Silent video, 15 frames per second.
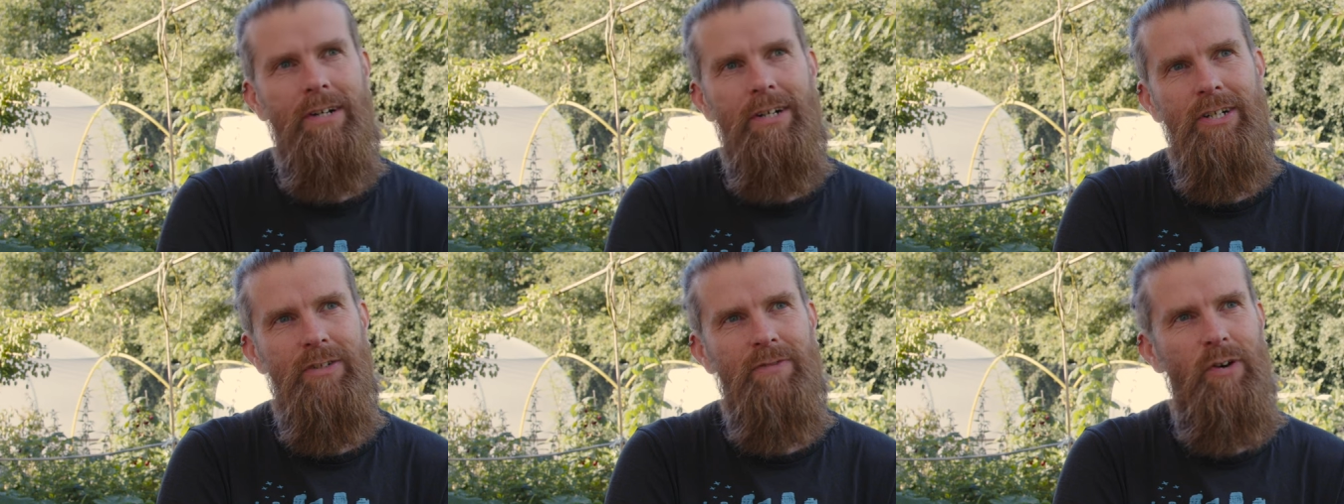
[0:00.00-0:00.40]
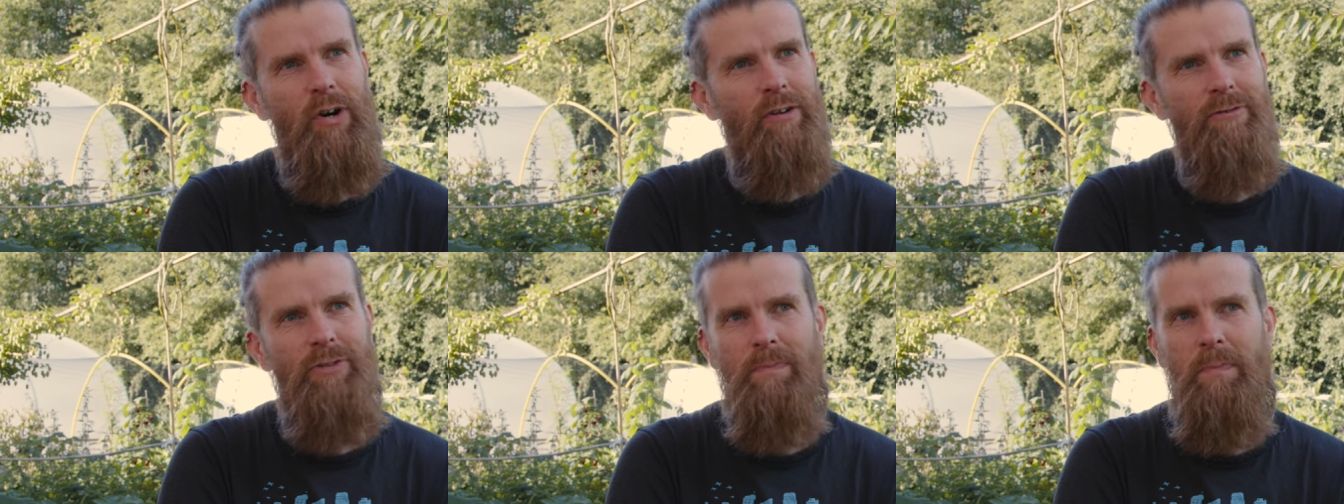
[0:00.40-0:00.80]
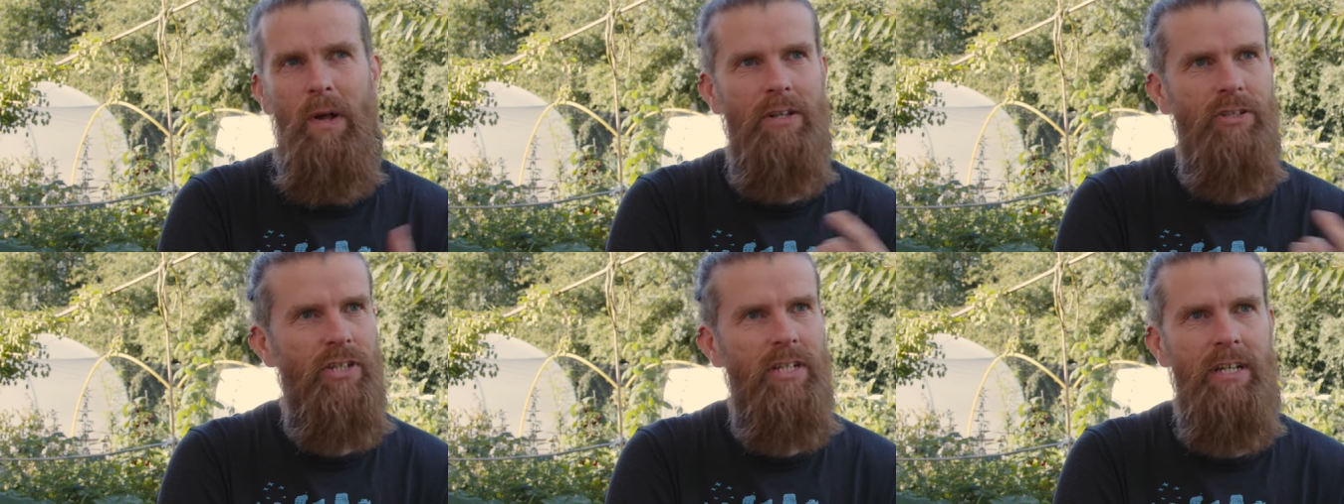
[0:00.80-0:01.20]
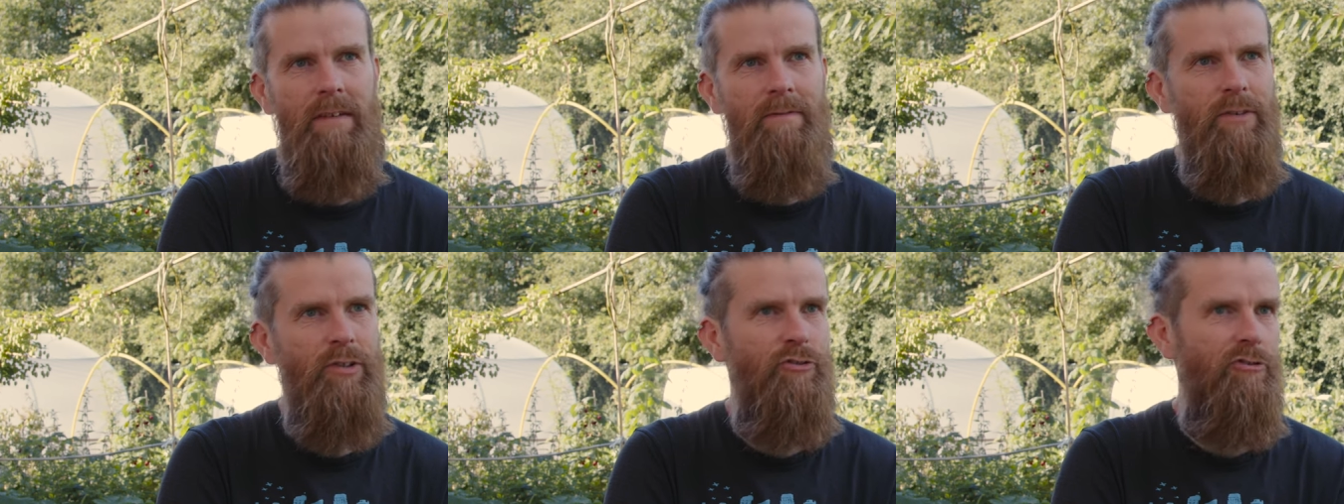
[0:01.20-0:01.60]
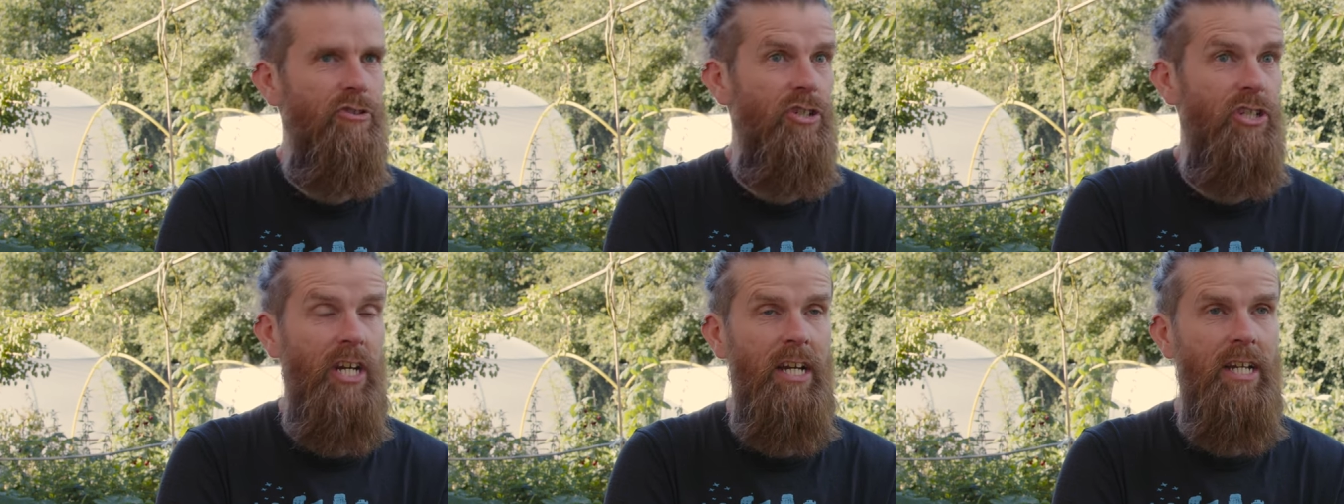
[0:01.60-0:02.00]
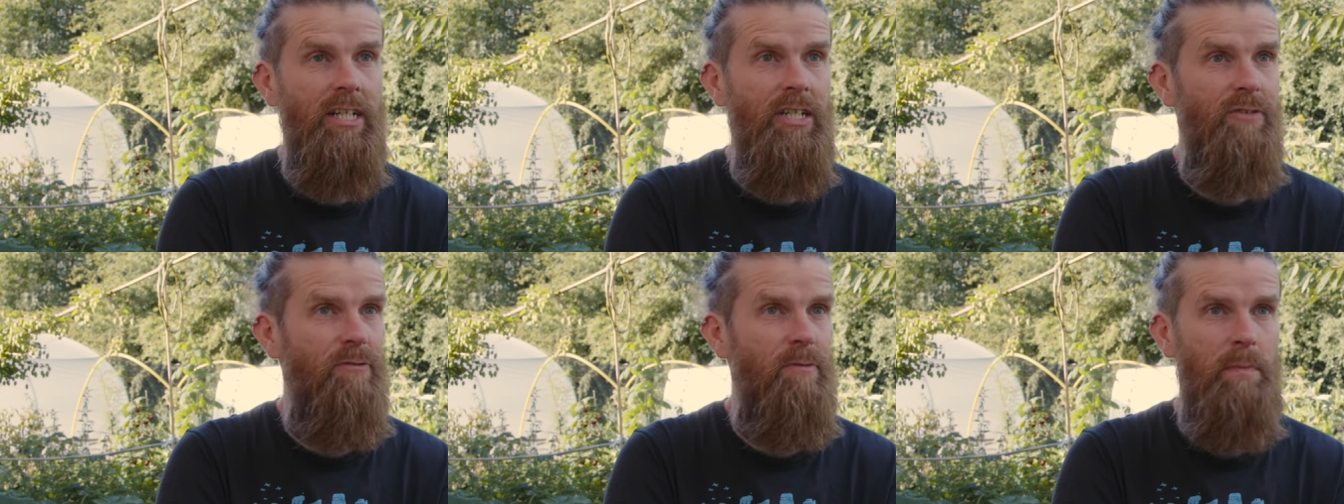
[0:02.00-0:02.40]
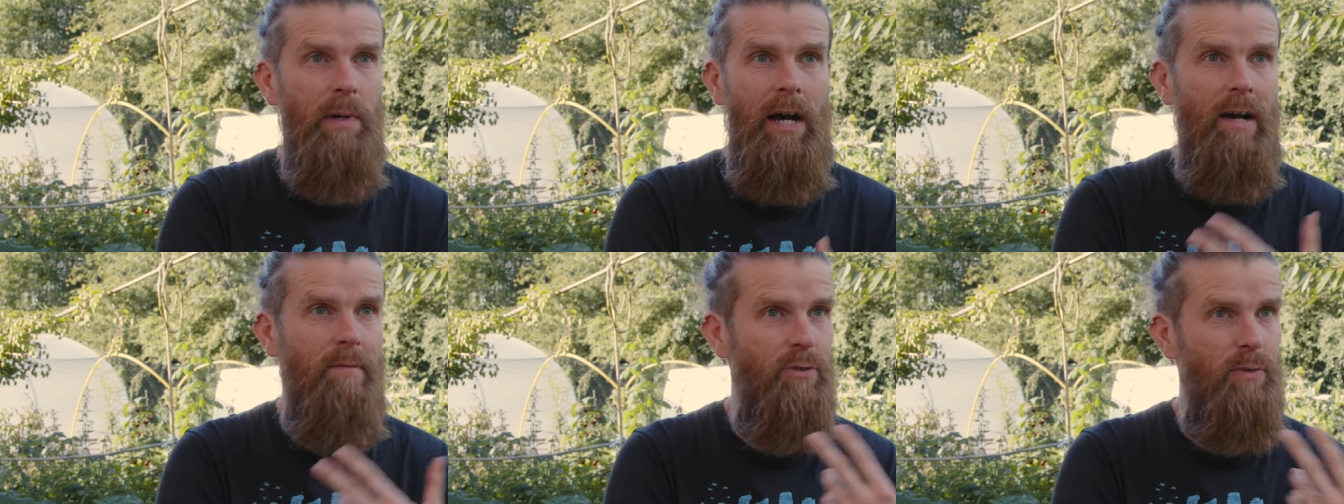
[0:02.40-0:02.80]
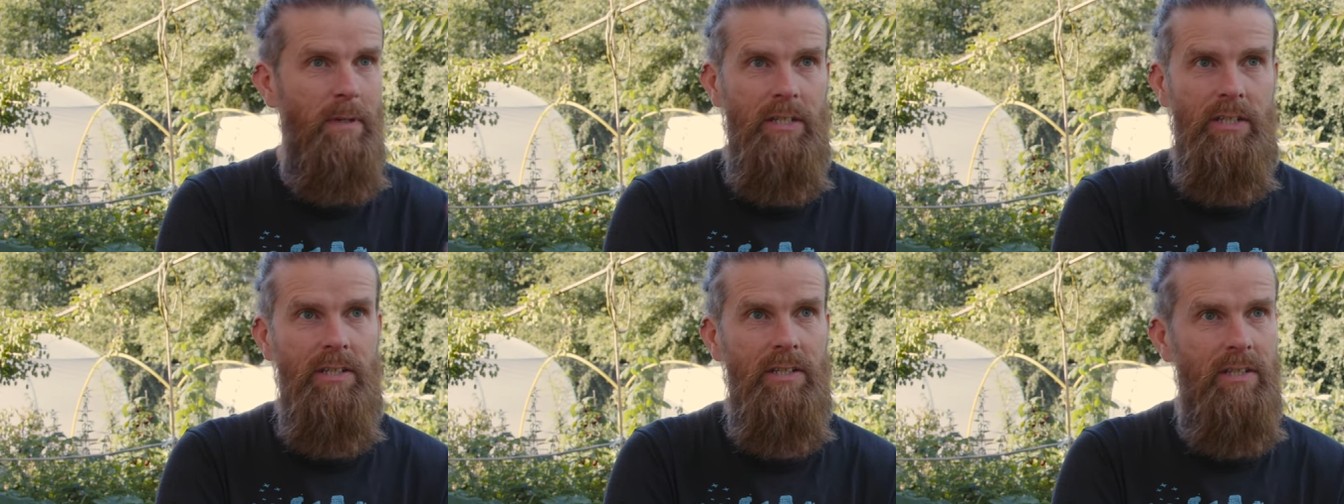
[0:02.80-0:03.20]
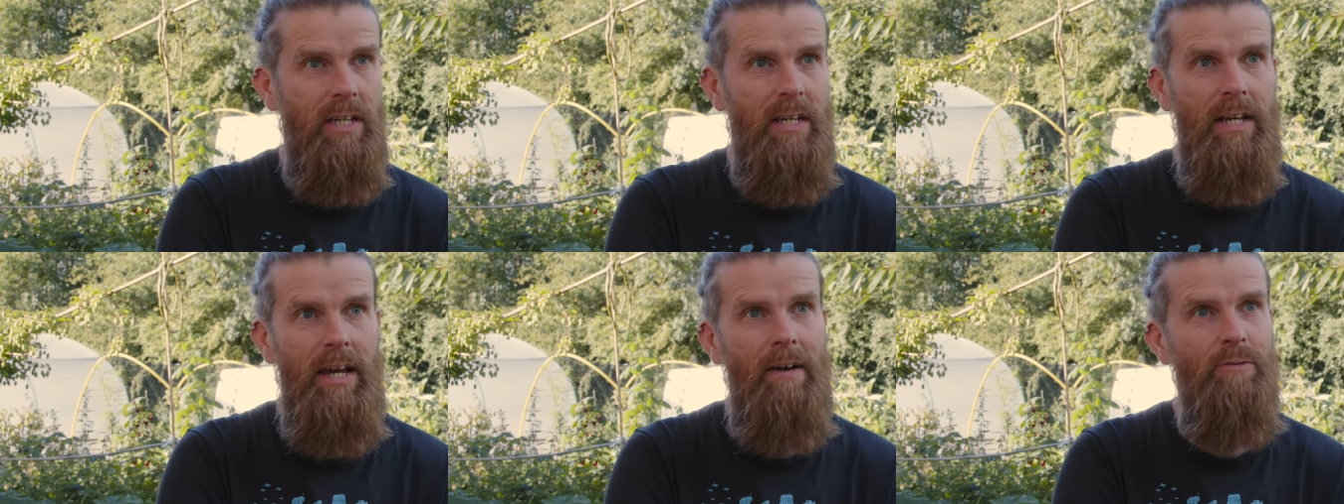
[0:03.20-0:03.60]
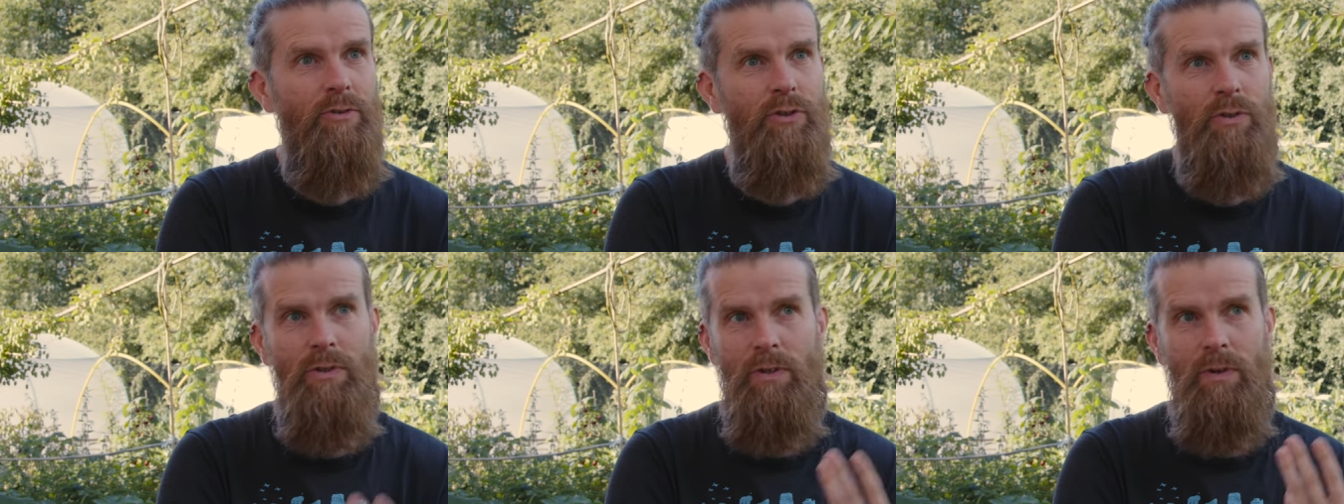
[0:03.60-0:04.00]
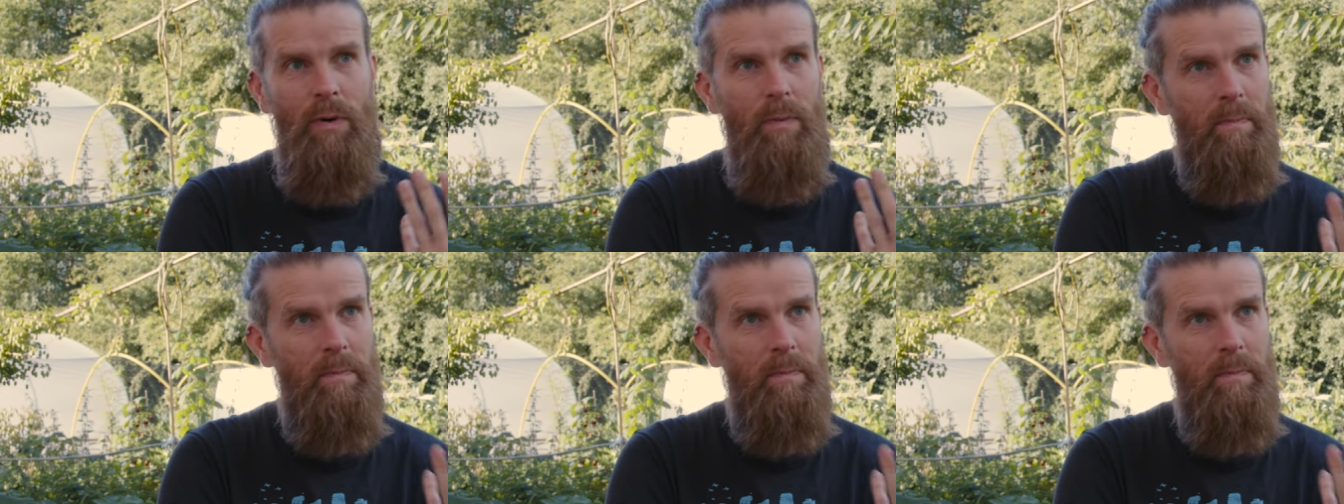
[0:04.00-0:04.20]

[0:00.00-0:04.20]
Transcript: as far as policy and infrastructure change from perhaps Manchester City Council or